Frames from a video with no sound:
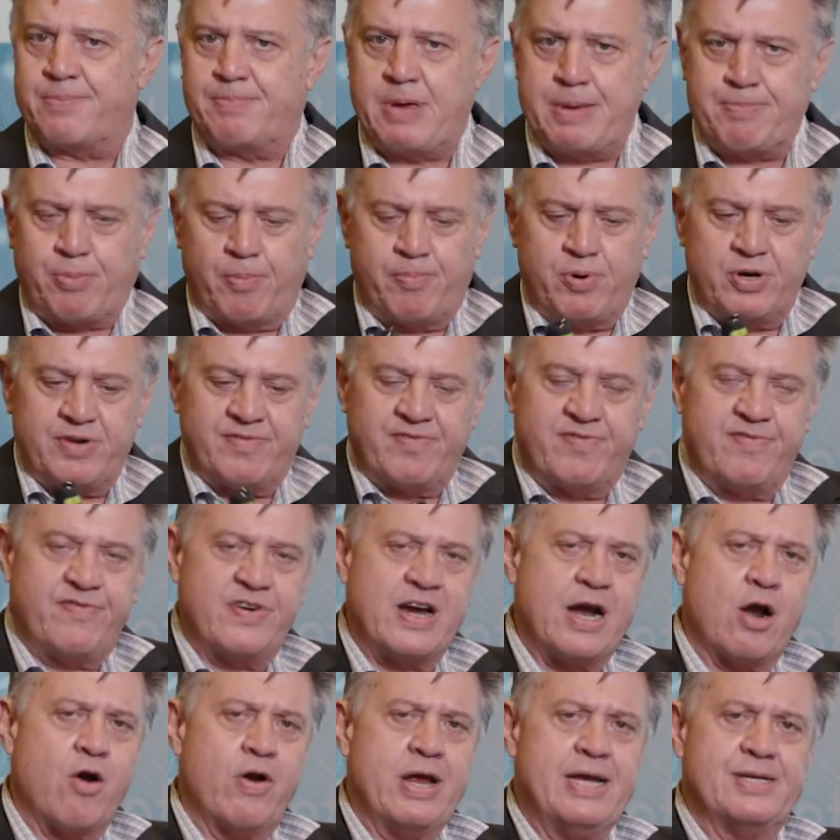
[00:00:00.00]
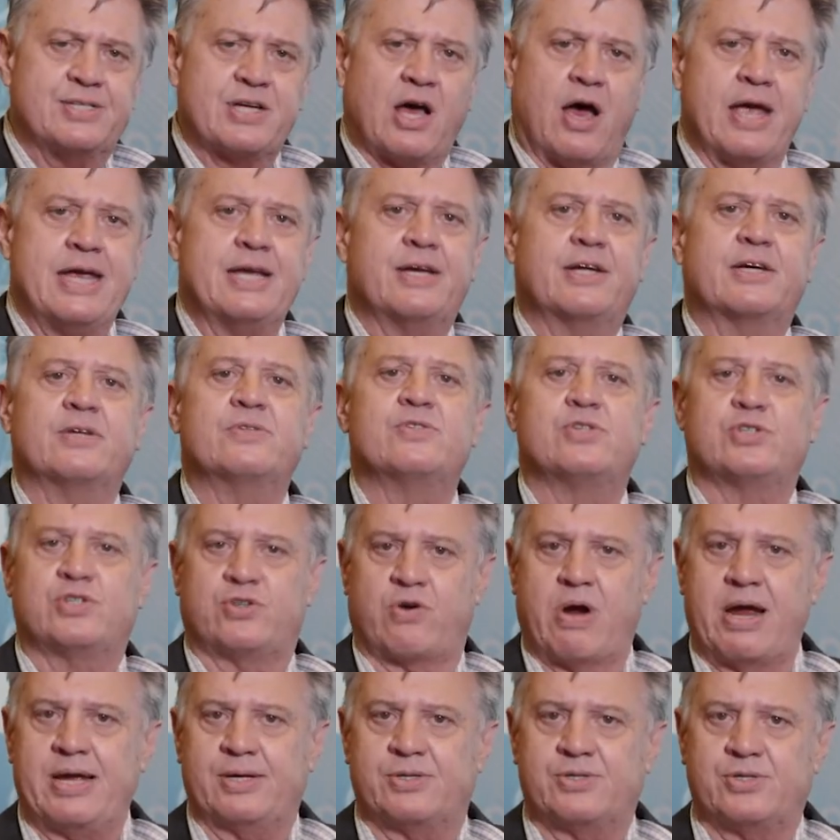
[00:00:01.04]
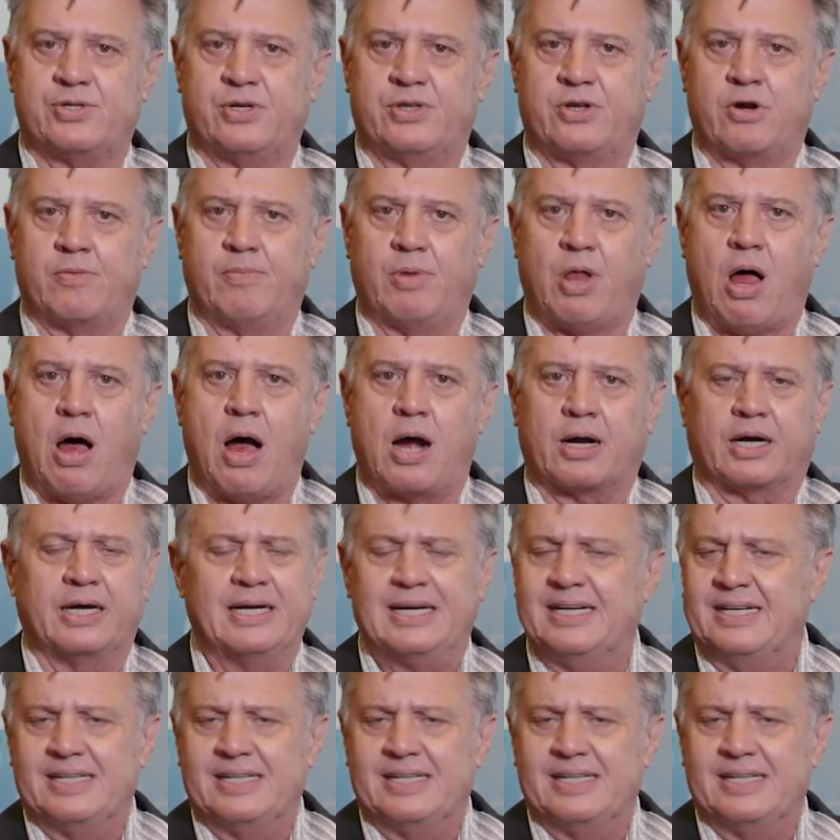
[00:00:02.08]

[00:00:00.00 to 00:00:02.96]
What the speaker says: People put very tight constraints on their block.